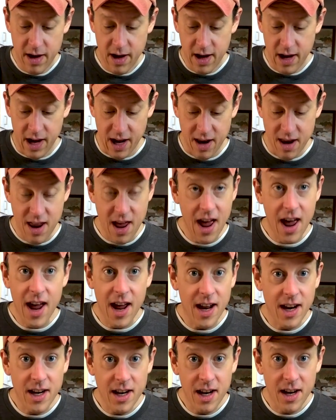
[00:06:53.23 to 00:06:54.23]
And
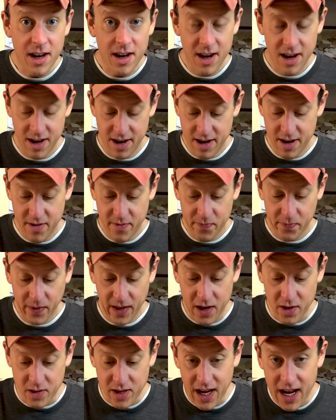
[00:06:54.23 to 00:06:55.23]
then
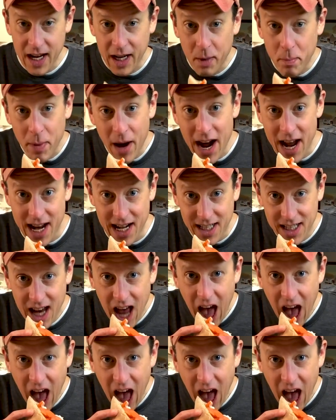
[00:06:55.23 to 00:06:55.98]
you take a bite.